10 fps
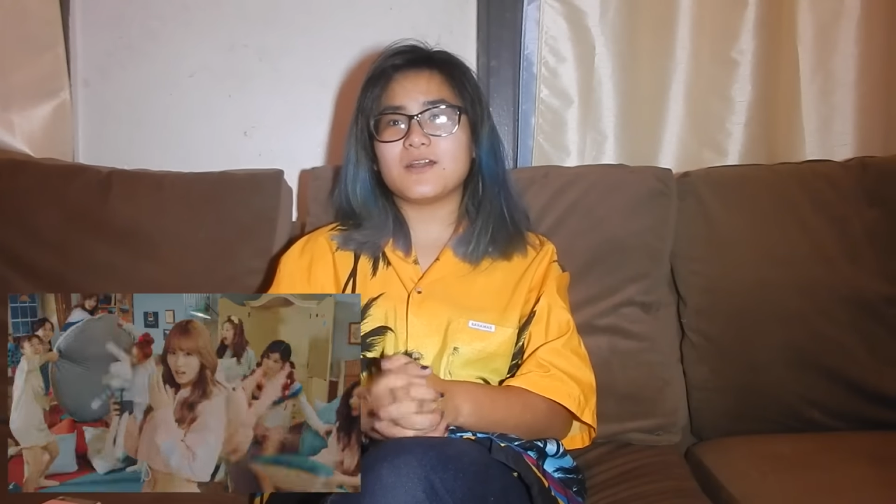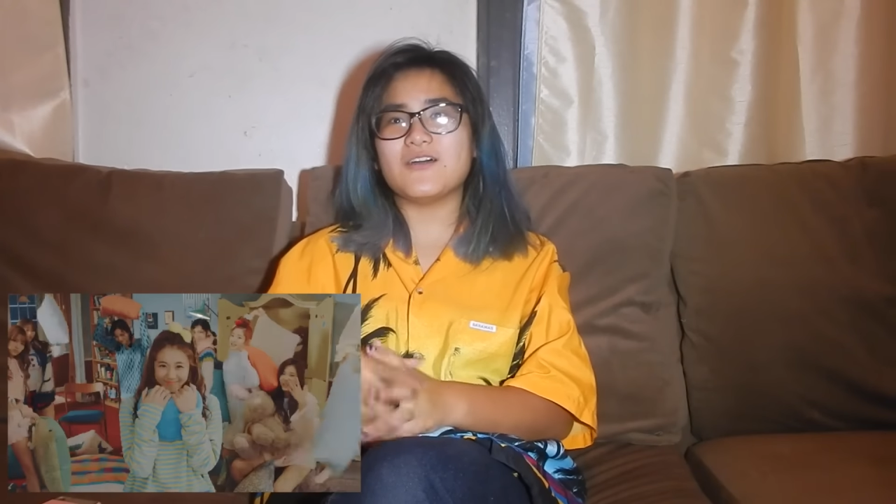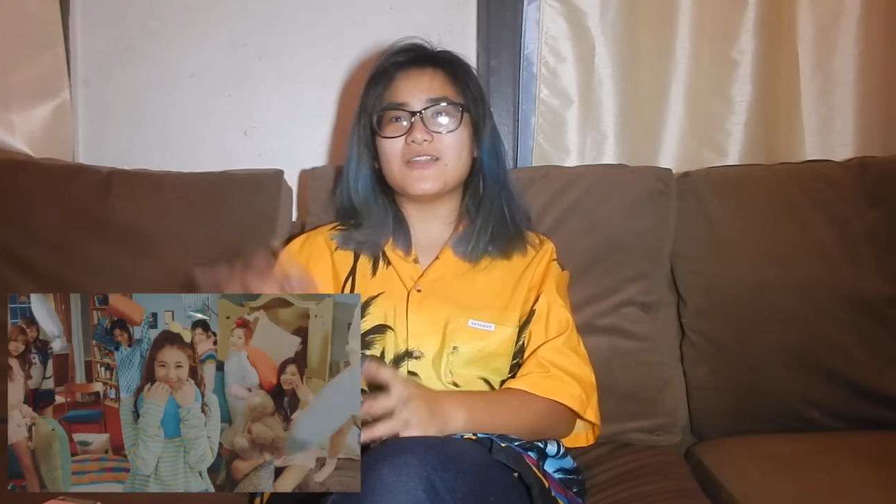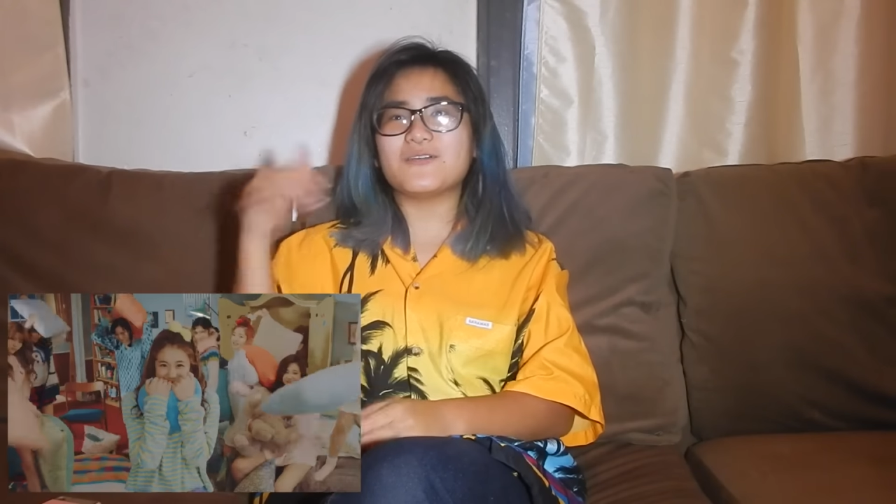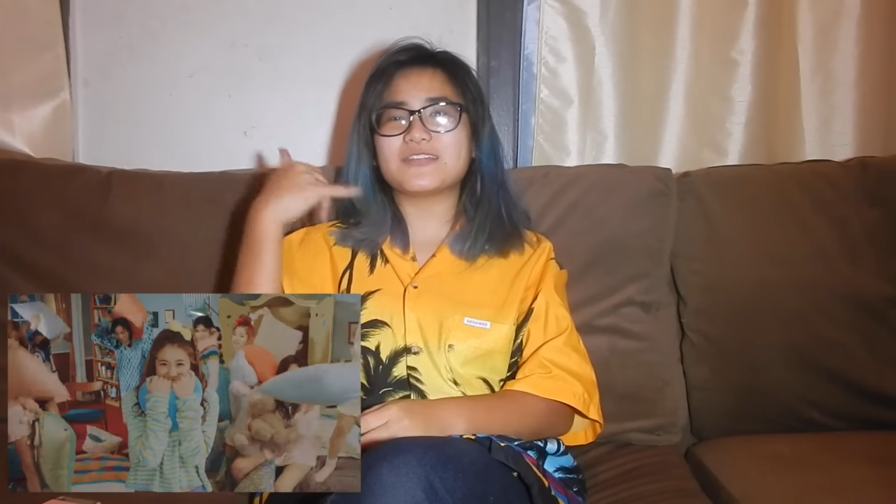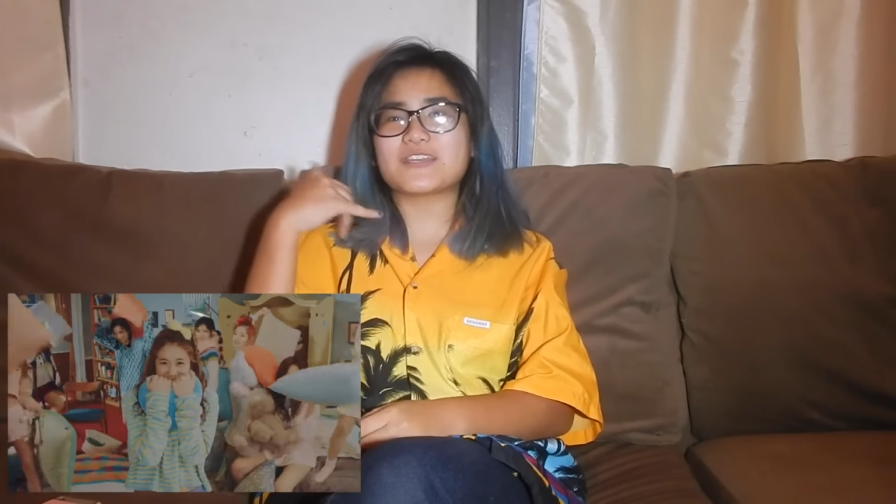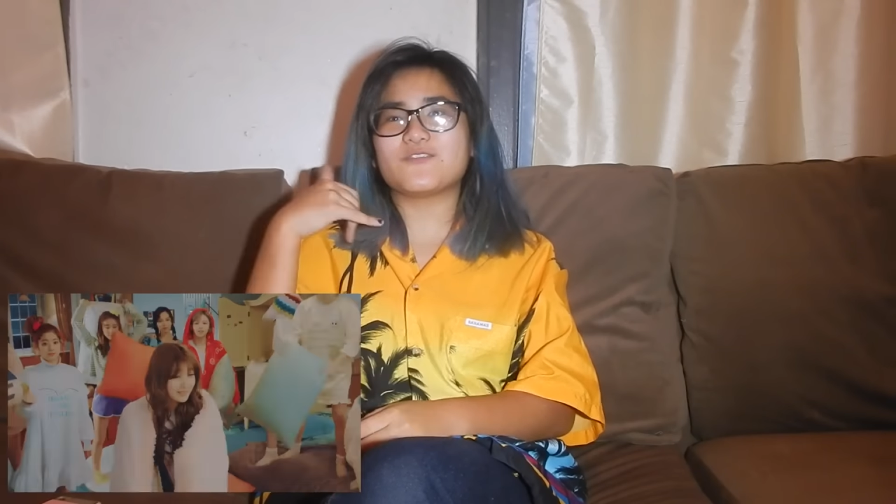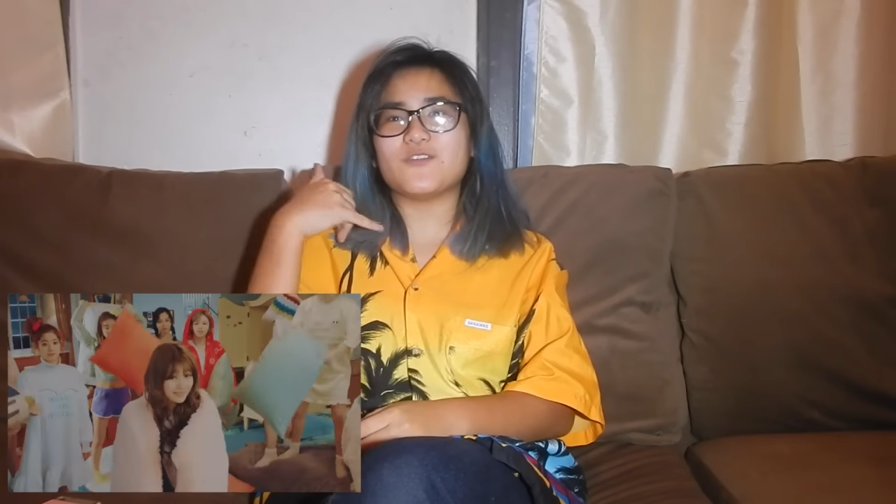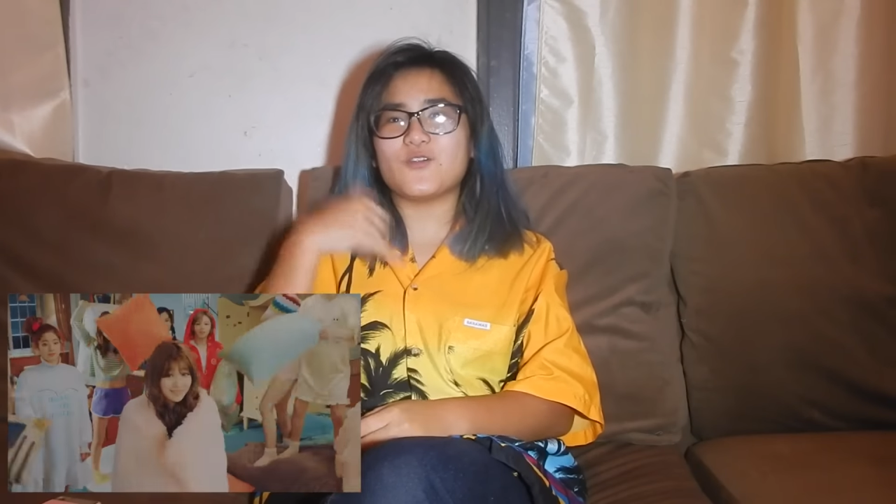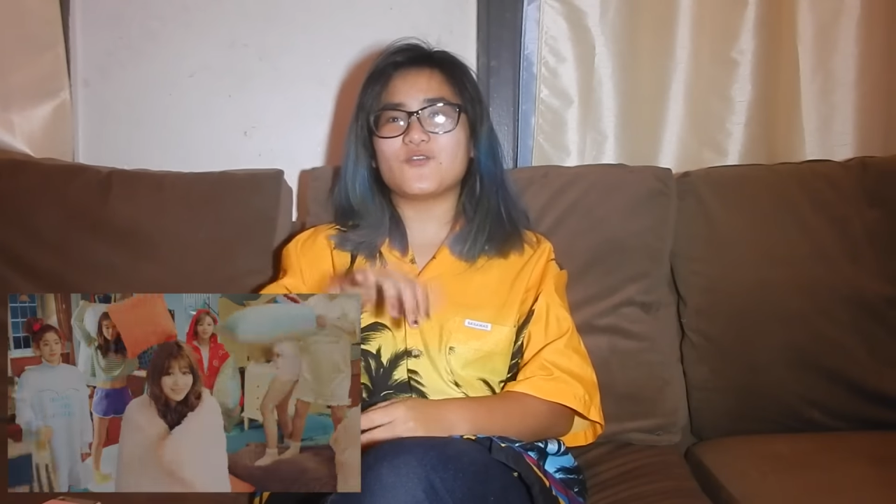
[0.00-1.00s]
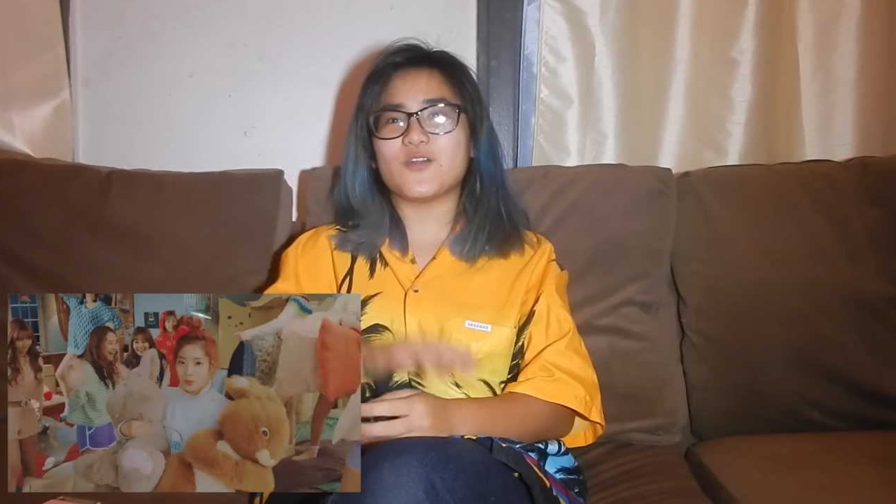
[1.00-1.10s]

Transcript: Oh, that was like the phone